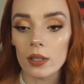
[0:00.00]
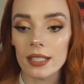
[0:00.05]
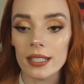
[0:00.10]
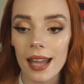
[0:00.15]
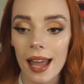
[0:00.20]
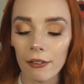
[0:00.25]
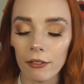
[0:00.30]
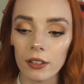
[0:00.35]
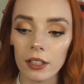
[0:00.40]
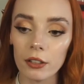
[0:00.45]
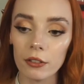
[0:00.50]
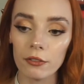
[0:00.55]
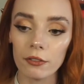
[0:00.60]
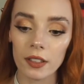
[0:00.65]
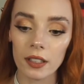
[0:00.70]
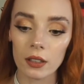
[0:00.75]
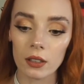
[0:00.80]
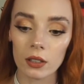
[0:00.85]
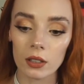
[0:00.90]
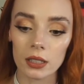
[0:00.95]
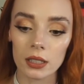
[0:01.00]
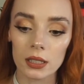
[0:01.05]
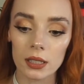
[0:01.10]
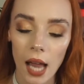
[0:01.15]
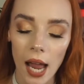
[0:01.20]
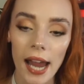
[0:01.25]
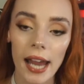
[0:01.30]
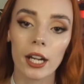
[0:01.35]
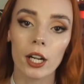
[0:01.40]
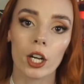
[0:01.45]
definitely feels
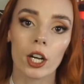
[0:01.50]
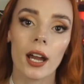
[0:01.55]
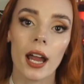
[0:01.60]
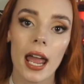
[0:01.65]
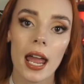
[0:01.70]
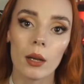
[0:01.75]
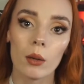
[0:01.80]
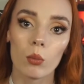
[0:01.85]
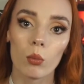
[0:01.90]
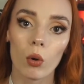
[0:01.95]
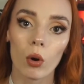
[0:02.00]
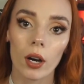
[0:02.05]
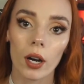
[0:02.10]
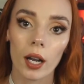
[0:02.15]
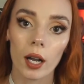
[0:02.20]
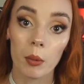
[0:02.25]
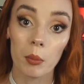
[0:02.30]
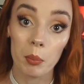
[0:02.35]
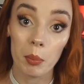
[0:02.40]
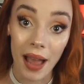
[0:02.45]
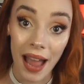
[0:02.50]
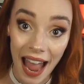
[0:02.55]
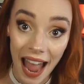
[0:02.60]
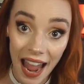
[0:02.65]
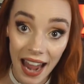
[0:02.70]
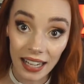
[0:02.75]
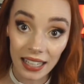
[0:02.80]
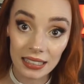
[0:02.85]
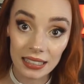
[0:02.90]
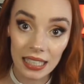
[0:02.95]
tighter and more
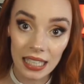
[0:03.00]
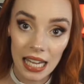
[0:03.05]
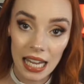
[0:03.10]
compact,